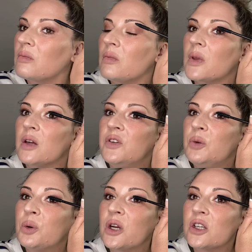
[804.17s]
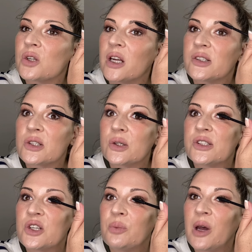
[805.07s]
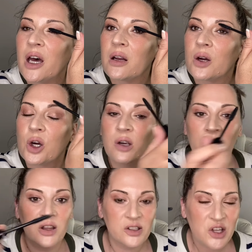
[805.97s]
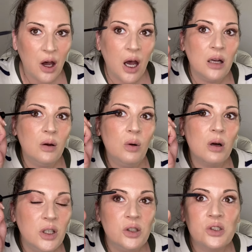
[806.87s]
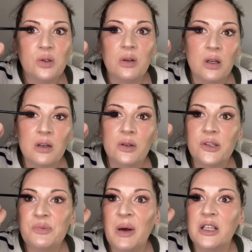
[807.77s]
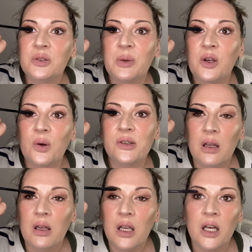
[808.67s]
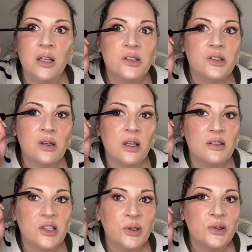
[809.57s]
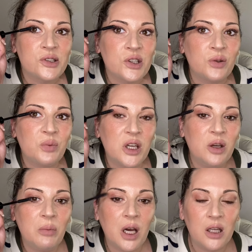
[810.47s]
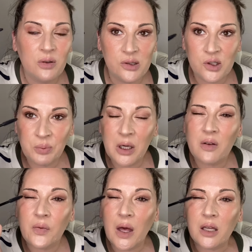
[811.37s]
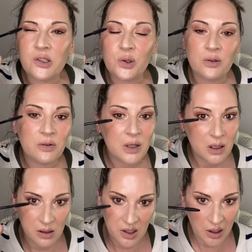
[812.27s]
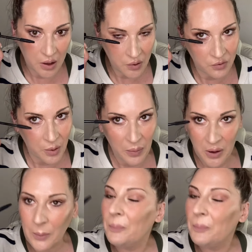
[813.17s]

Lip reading: If you put a translucent powder over this eye look, you shouldn't lose much because it is translucent, but you might lose a bit of that sort of glitter from a